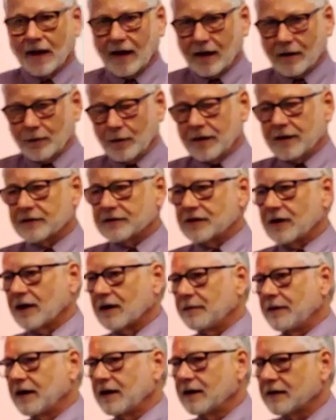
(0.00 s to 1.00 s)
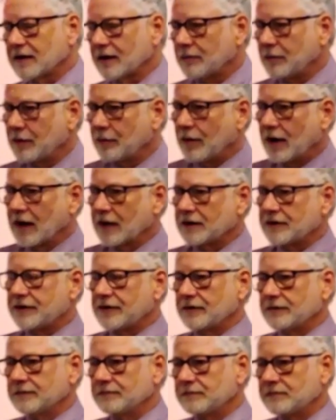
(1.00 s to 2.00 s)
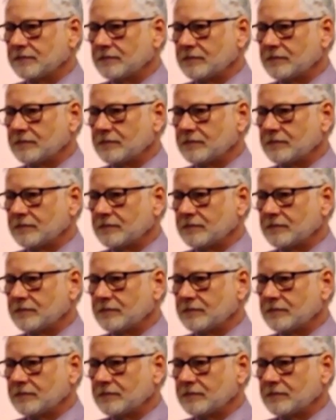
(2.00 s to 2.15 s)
And we could talk about anything we wanted to.